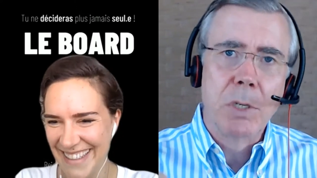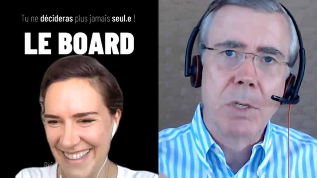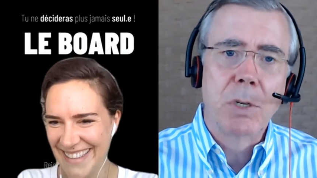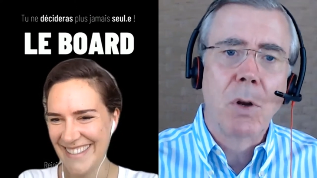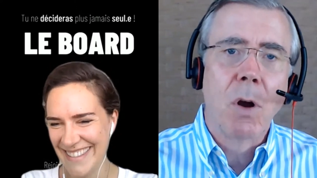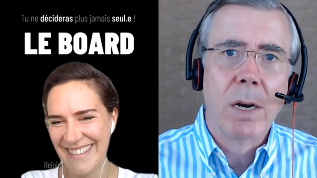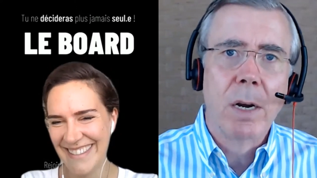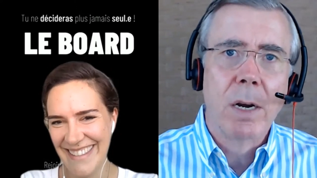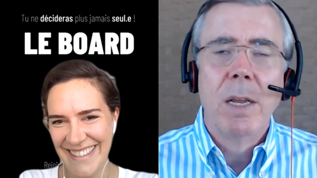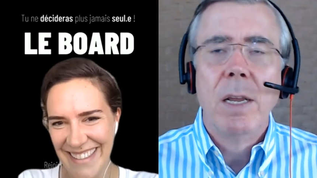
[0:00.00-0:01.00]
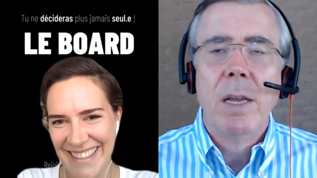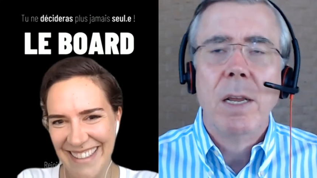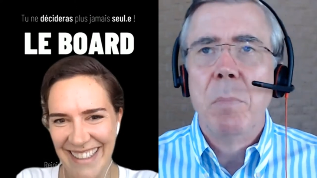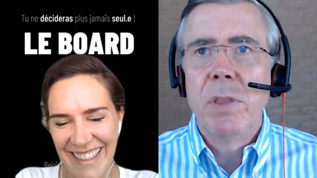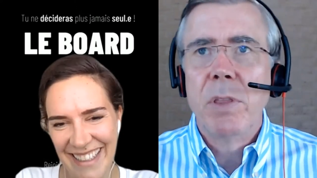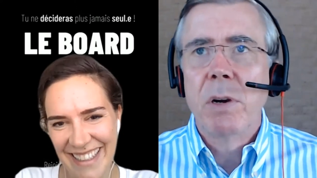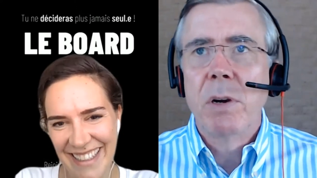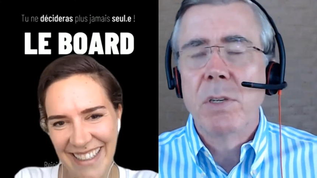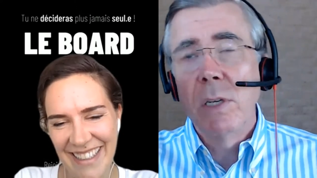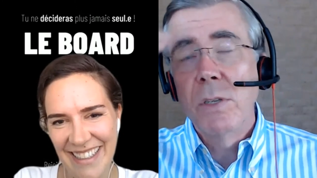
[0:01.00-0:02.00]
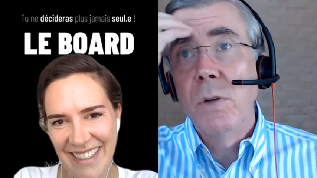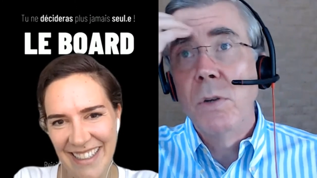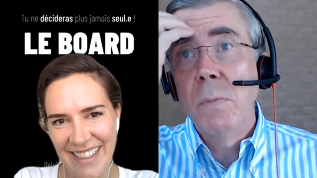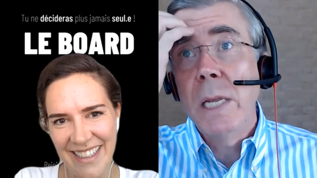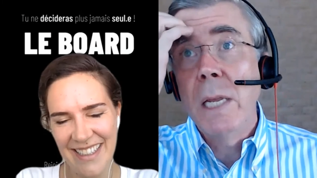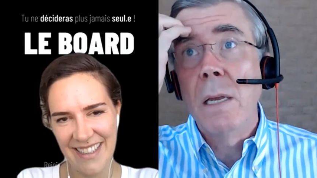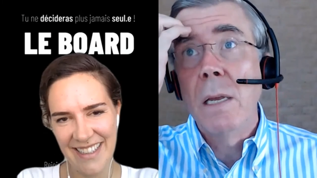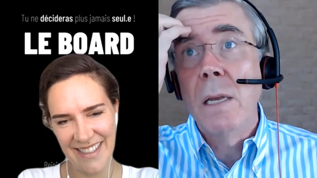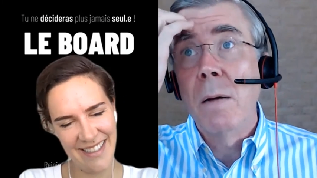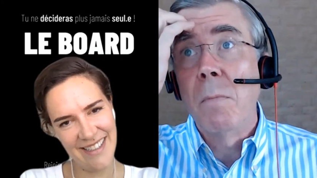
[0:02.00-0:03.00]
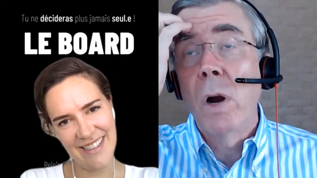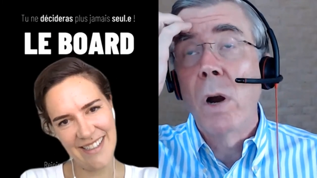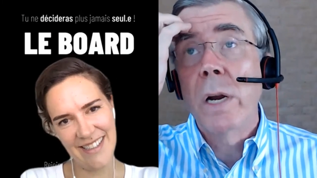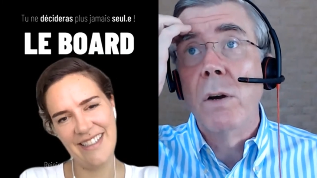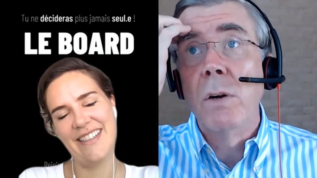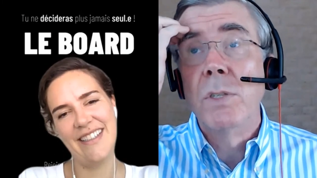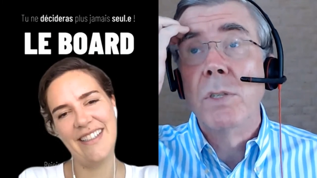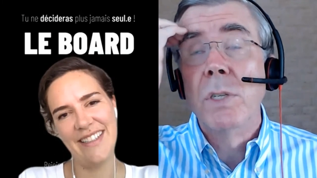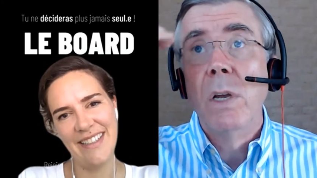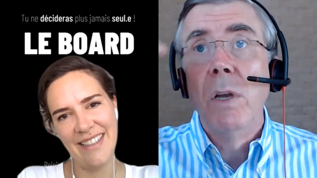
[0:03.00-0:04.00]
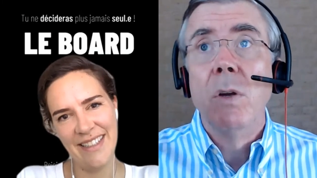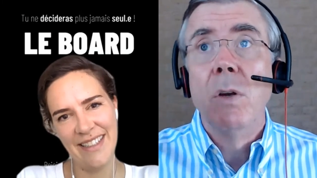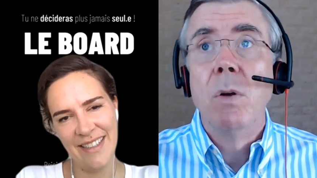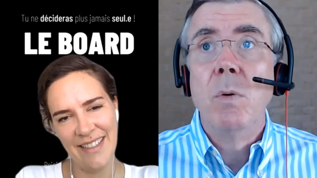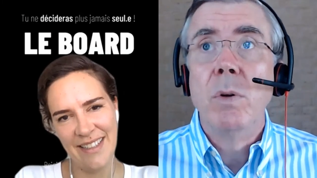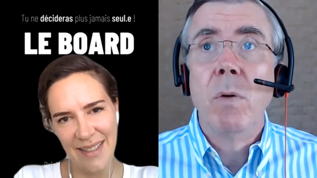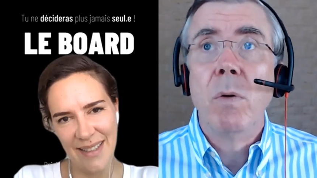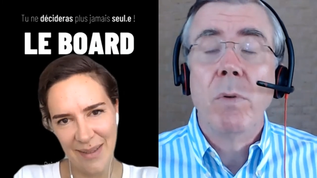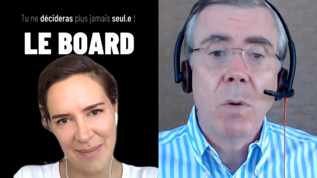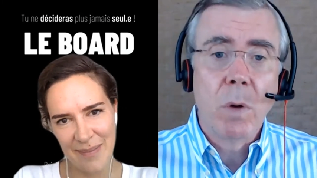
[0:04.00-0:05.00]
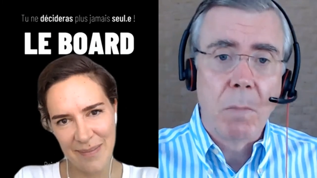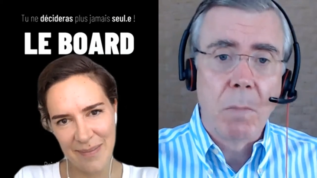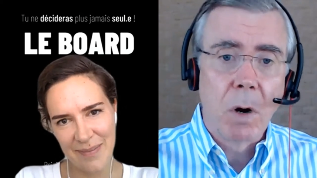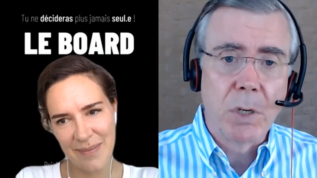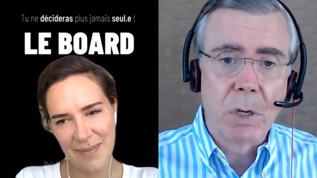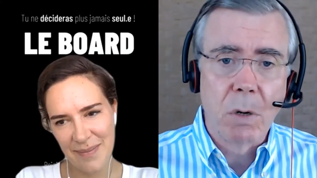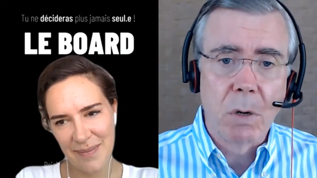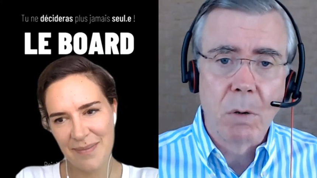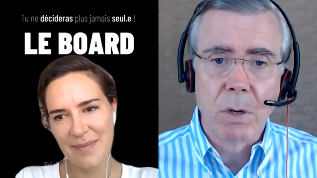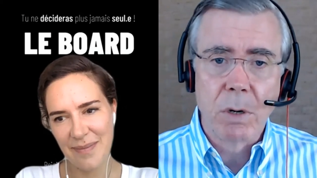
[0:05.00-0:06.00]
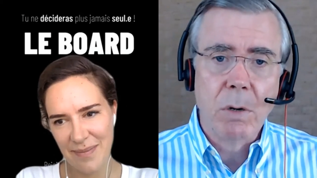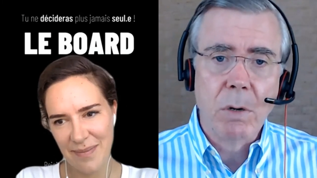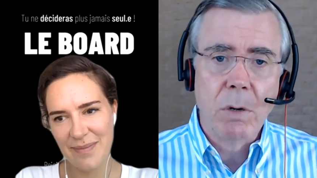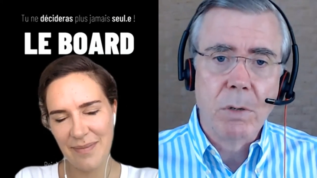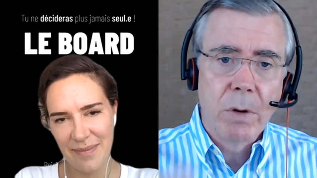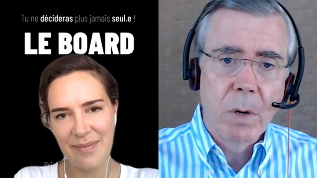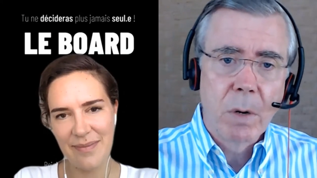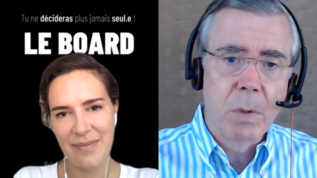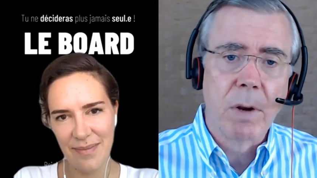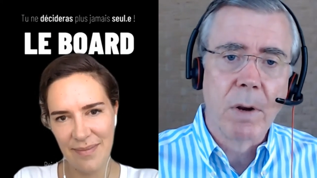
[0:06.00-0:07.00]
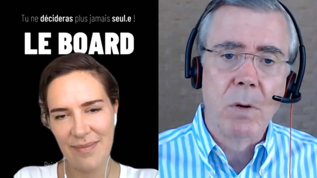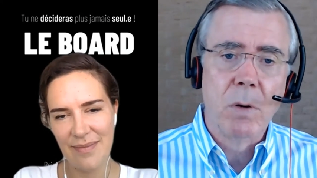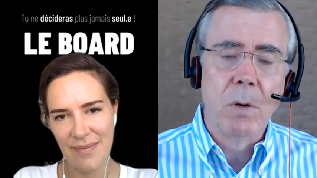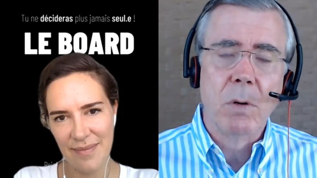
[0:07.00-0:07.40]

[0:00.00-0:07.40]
Speaker 1: star. But there are still too many uh, marketers who don't know what margin goals are, who don't know what the revenue goals, they